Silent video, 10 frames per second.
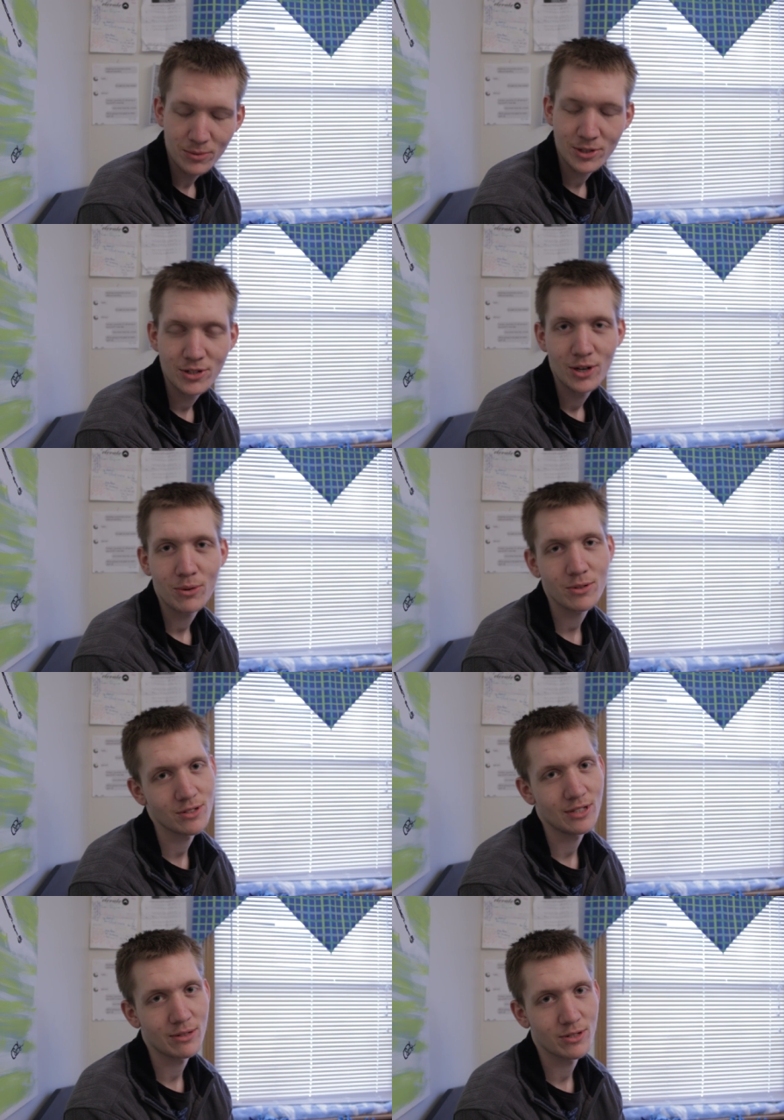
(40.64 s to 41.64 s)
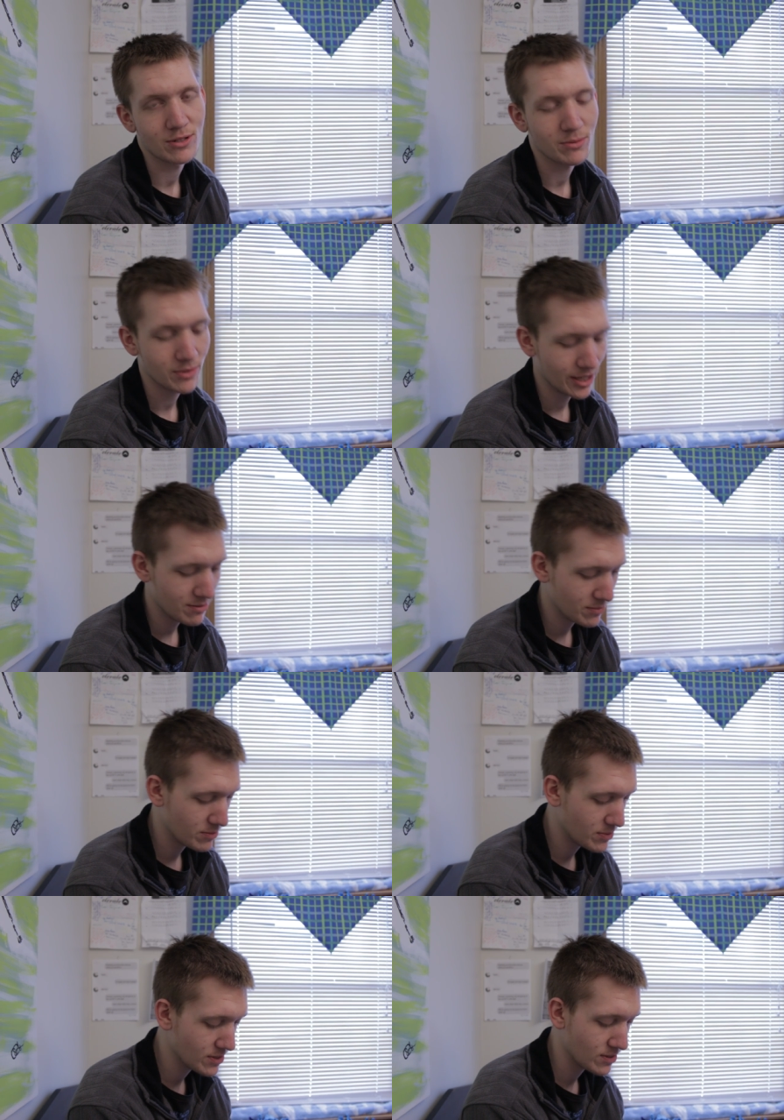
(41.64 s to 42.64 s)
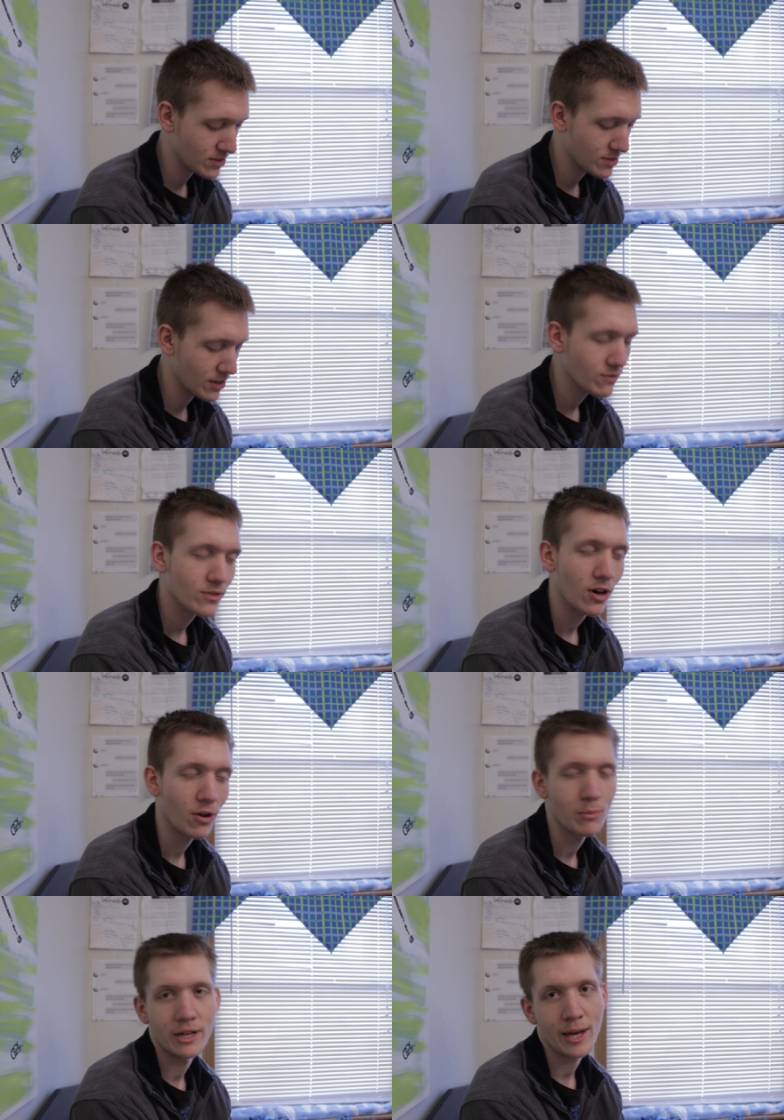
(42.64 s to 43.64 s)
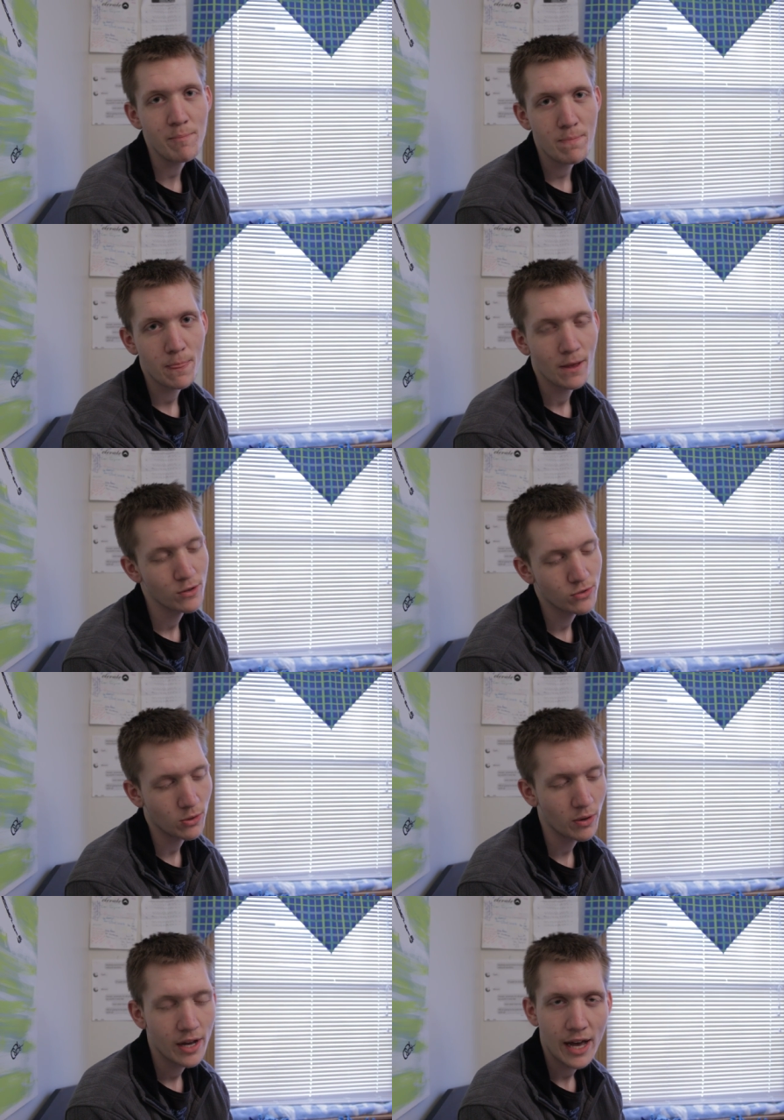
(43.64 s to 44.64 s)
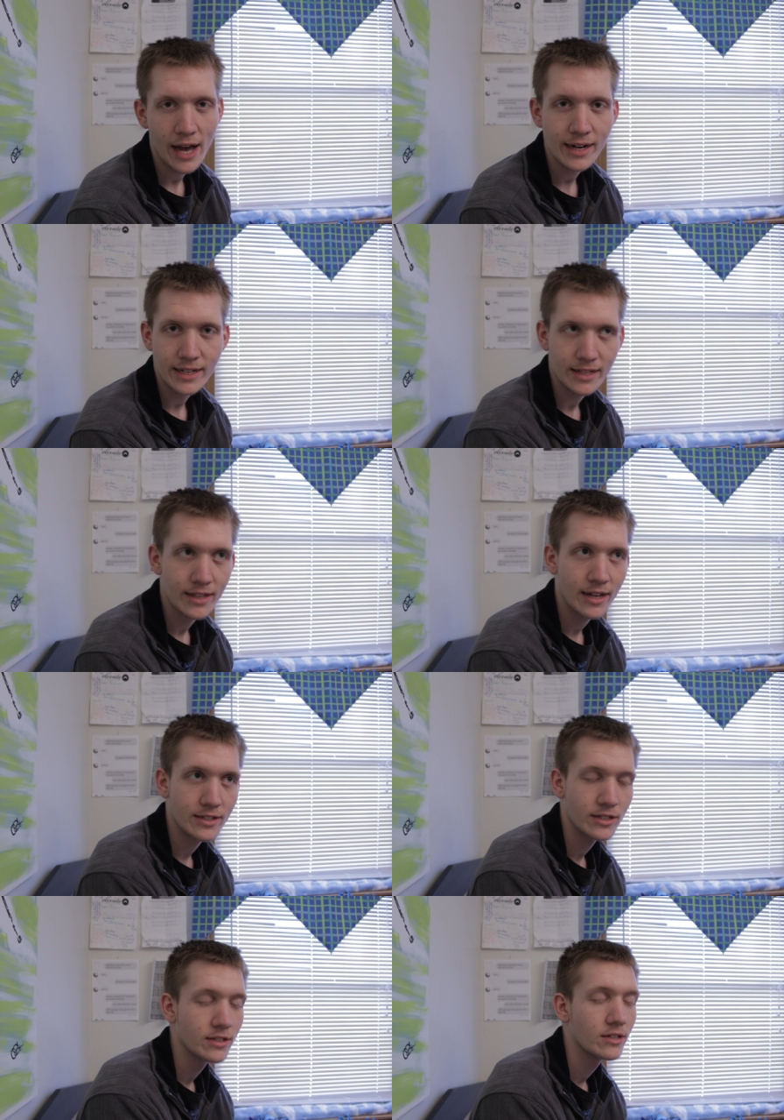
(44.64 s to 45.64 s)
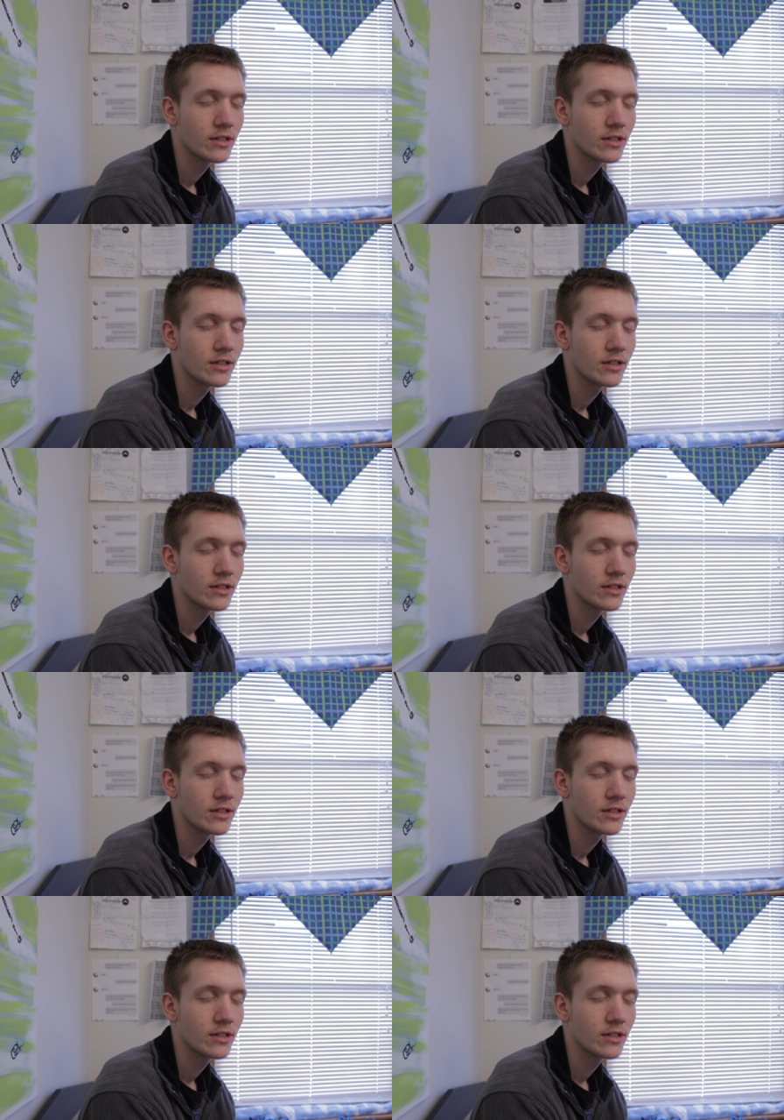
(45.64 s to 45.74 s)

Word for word: which wasn't the original plan, but business stuff called my name, so had to get that done.